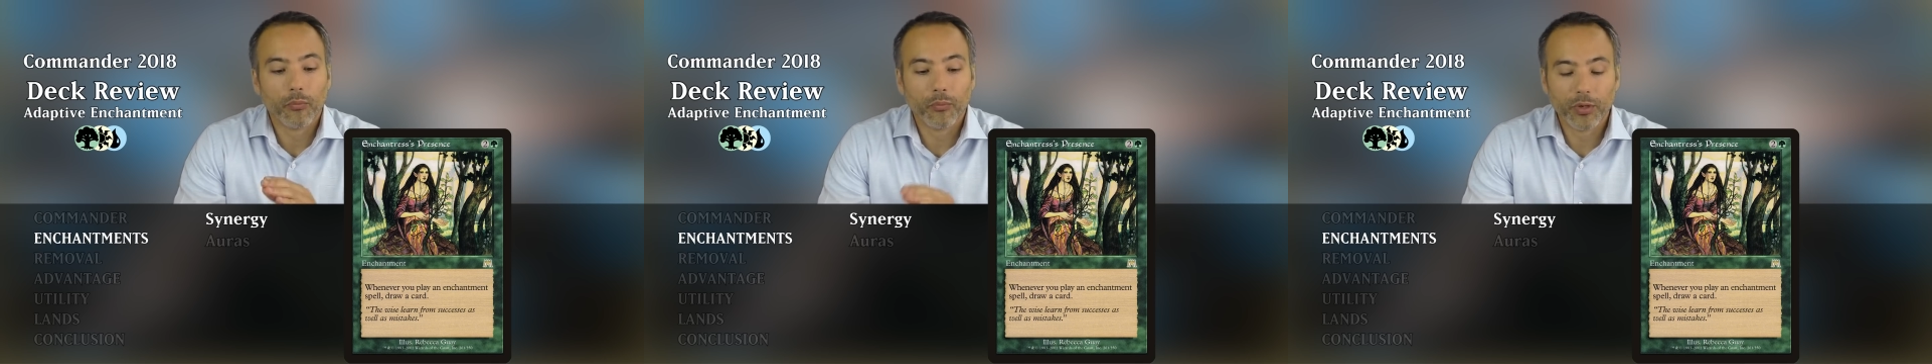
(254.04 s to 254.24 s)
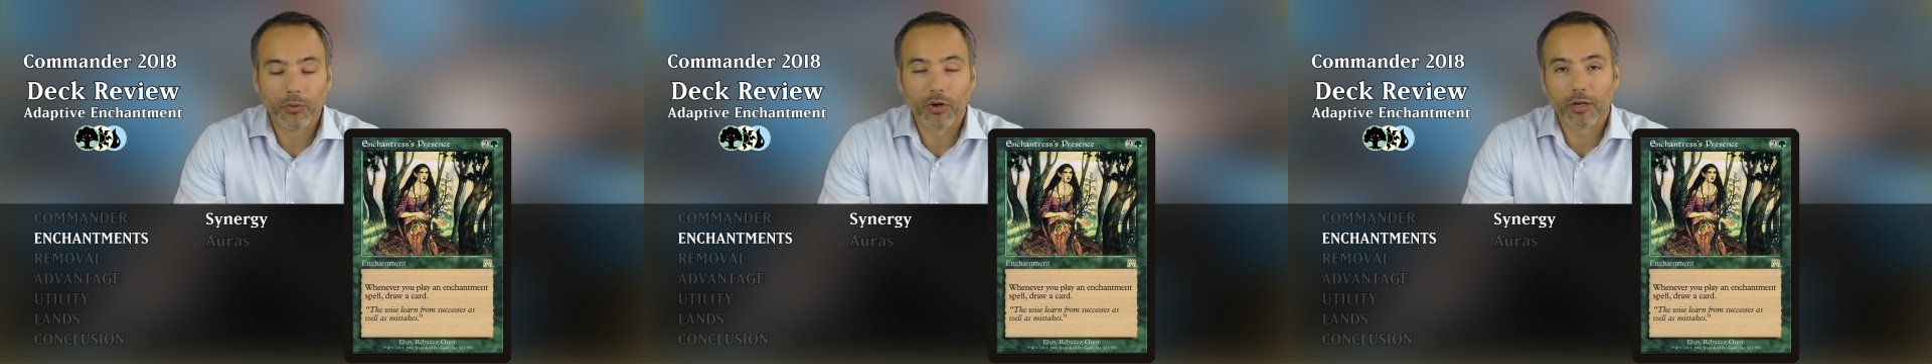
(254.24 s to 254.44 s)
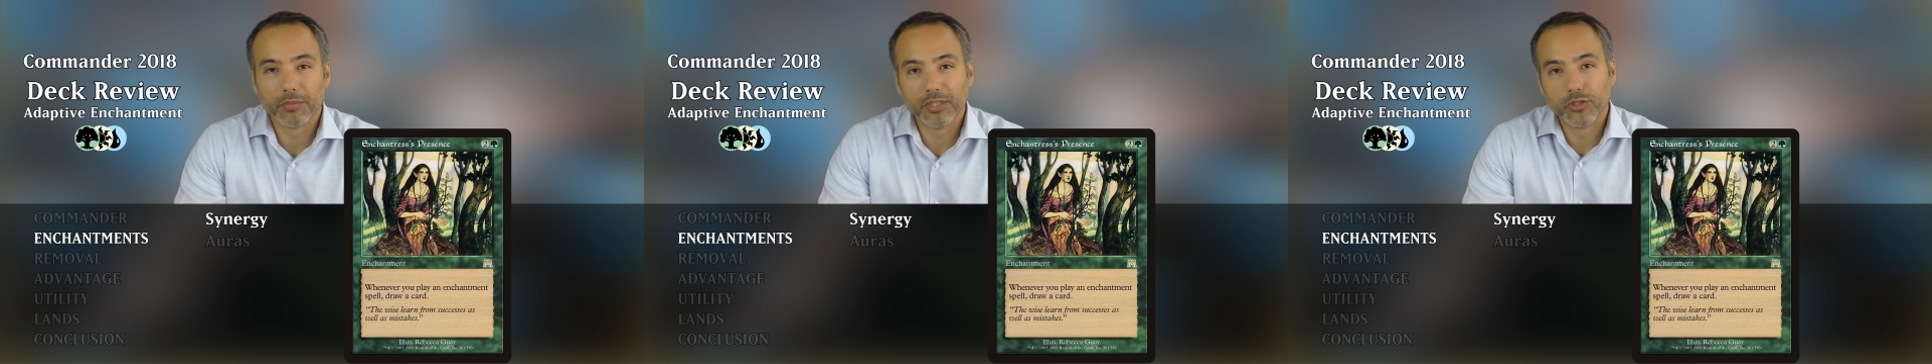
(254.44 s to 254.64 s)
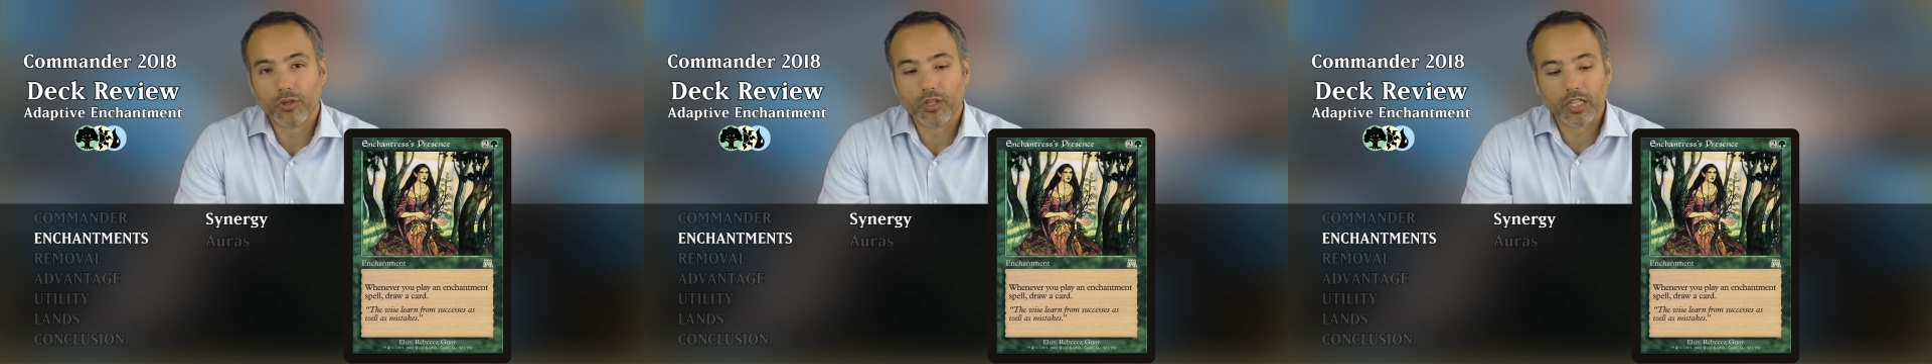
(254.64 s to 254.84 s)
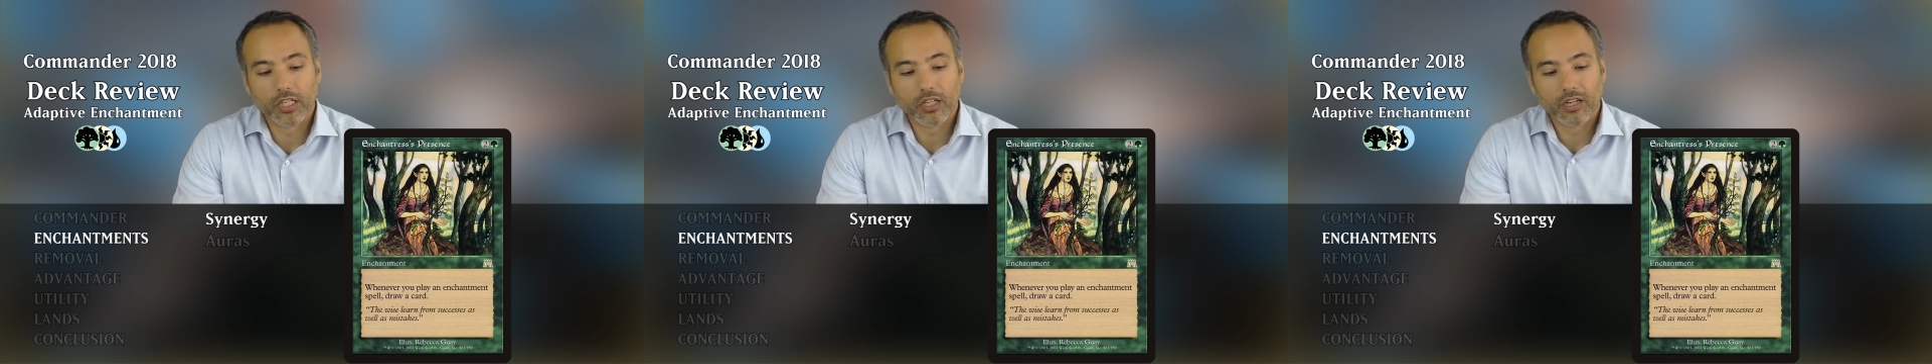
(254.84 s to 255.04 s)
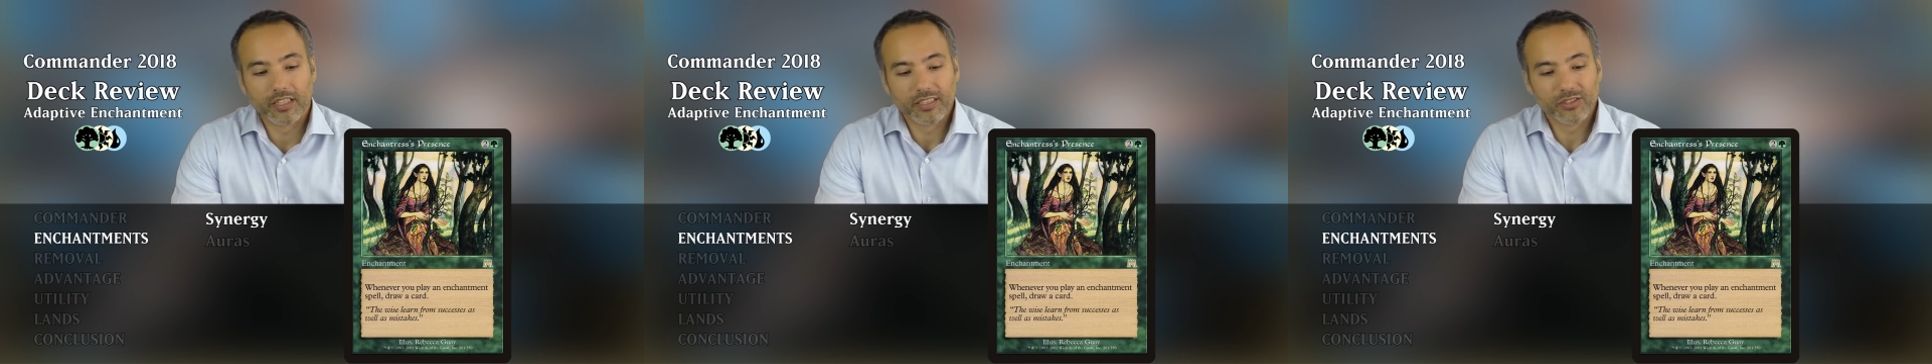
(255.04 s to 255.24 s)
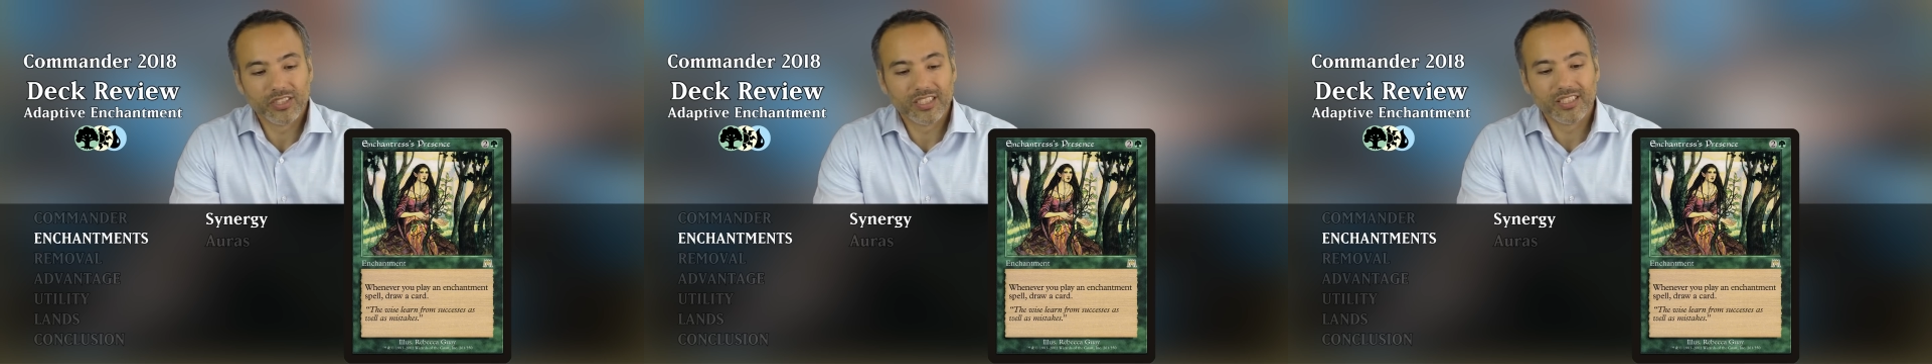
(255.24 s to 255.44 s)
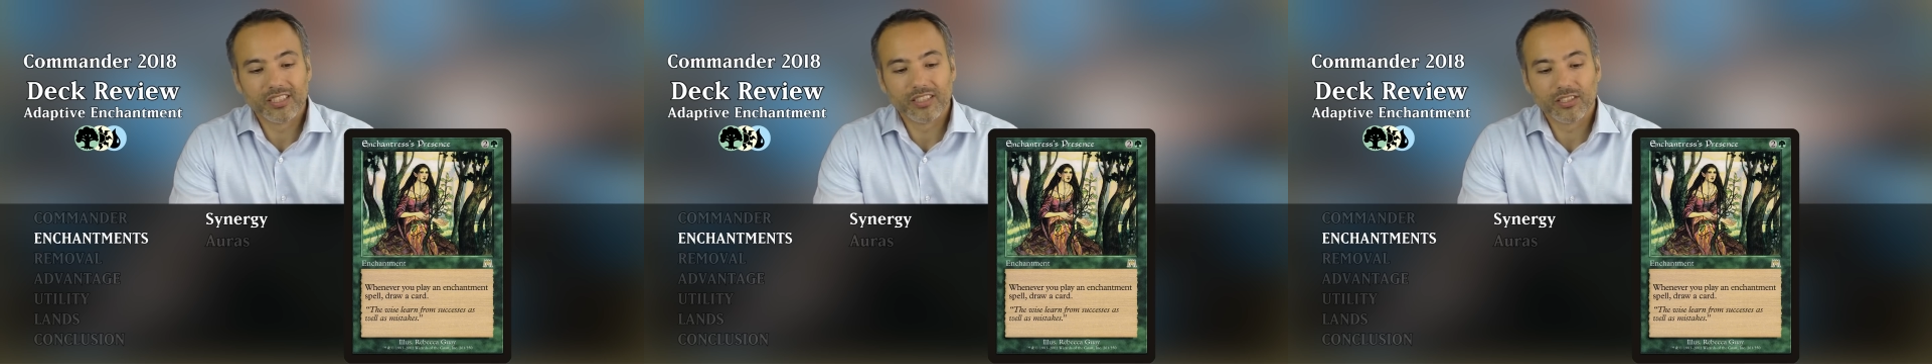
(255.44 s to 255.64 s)
we want to be drawing a card. So
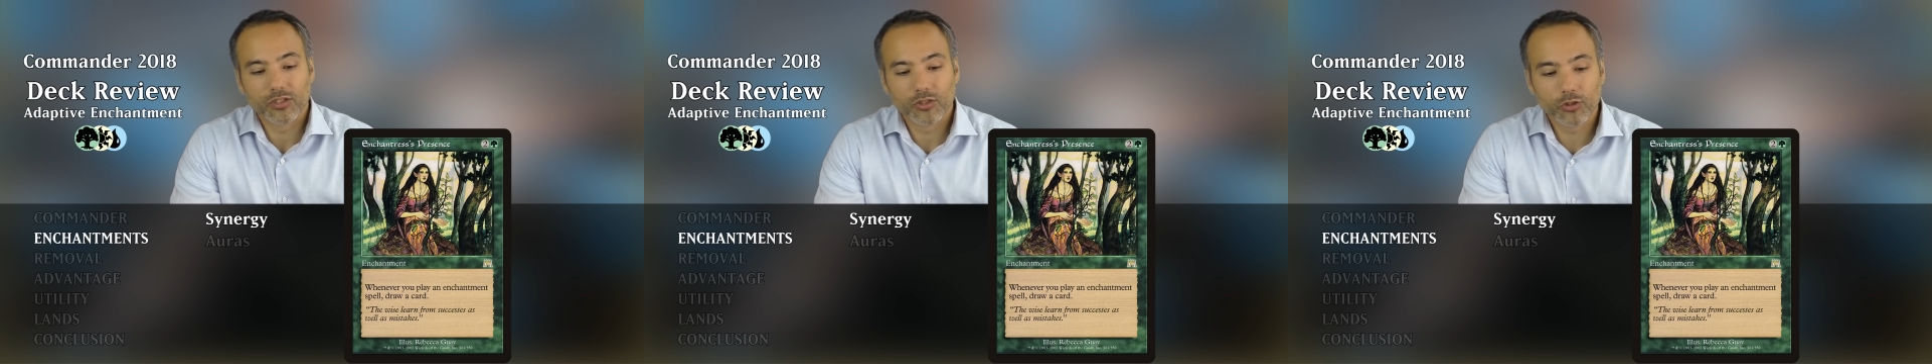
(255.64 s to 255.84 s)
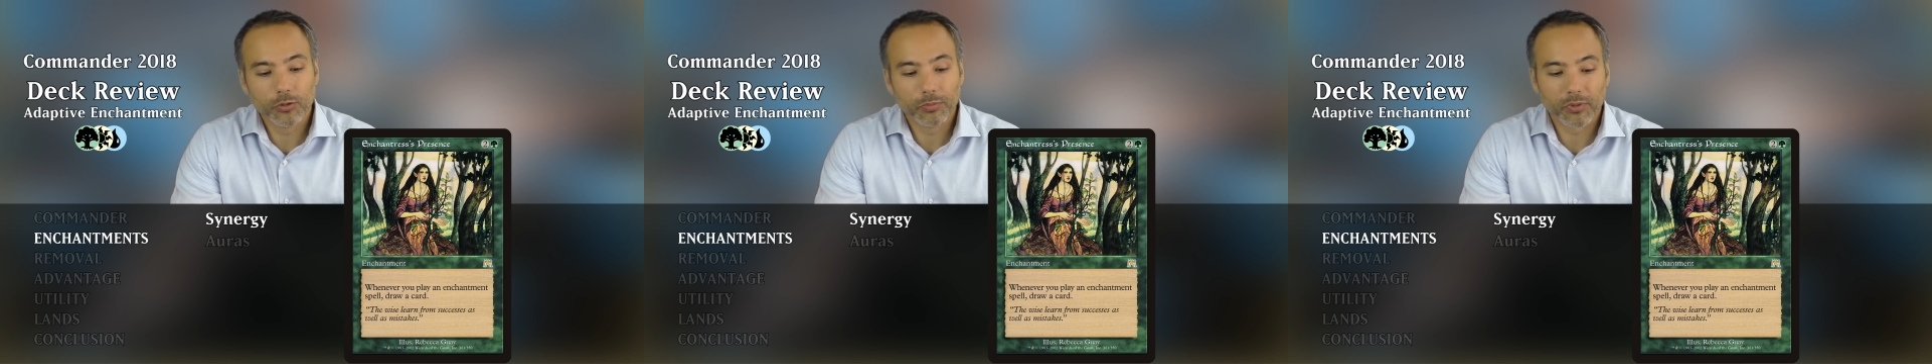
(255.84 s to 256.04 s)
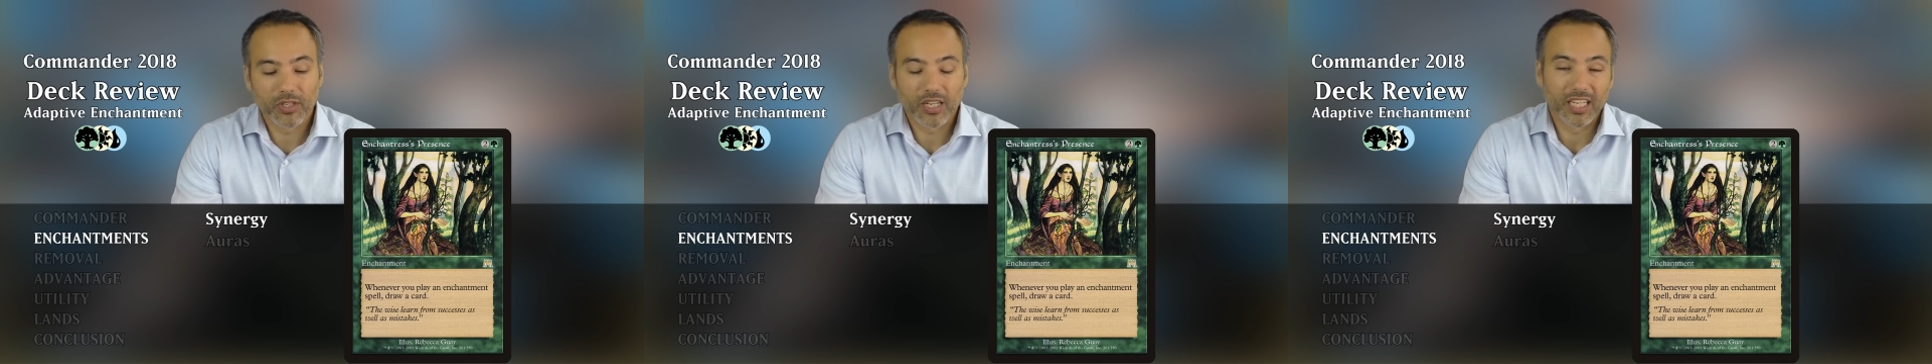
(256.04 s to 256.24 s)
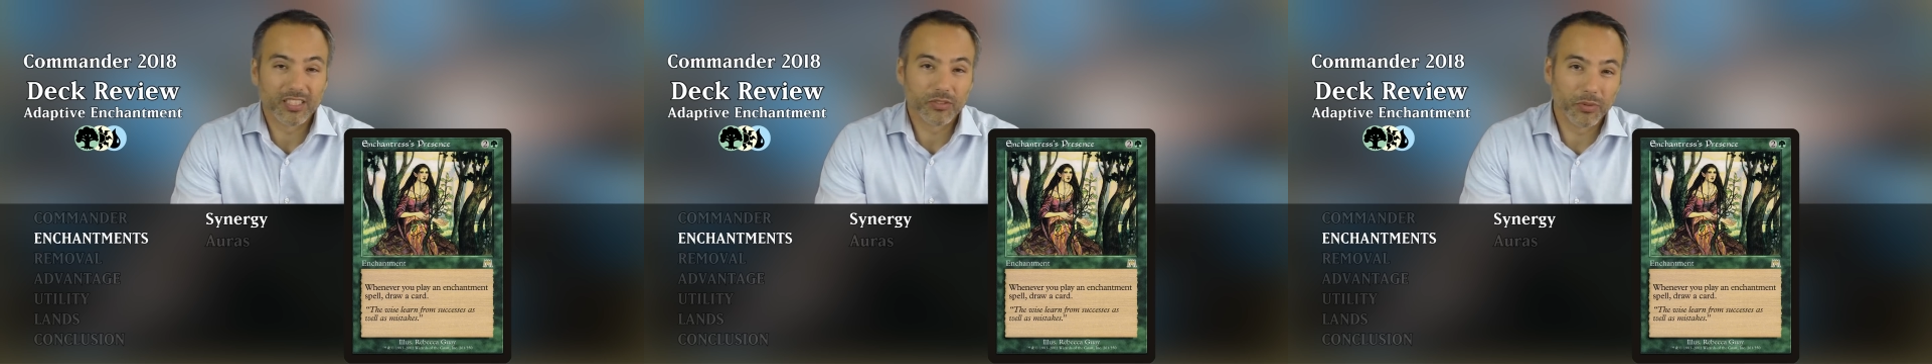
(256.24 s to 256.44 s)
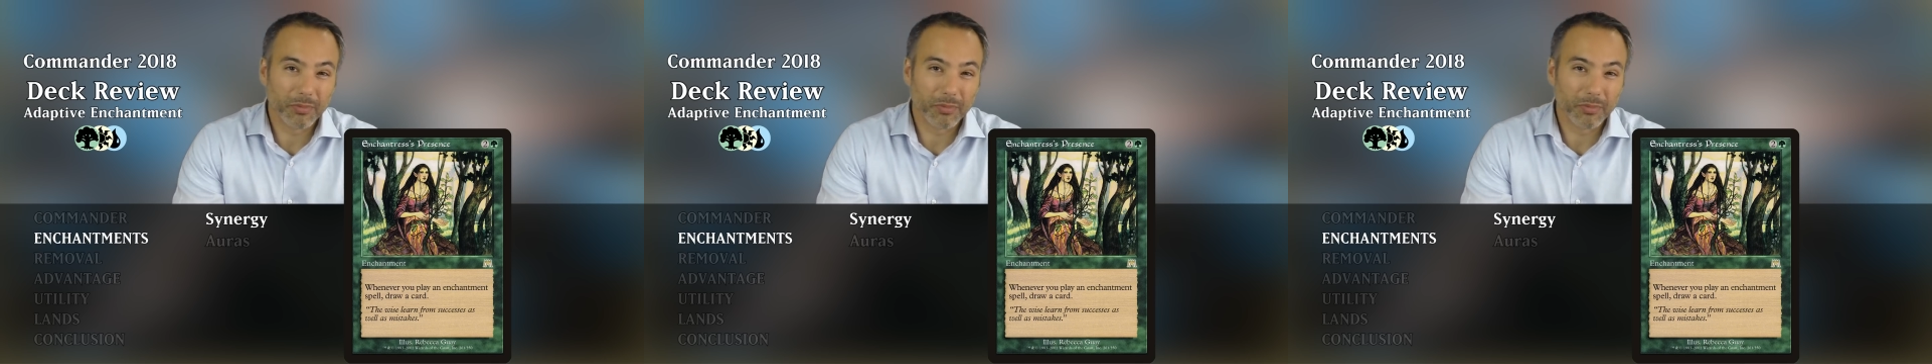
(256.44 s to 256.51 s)
this is super nice.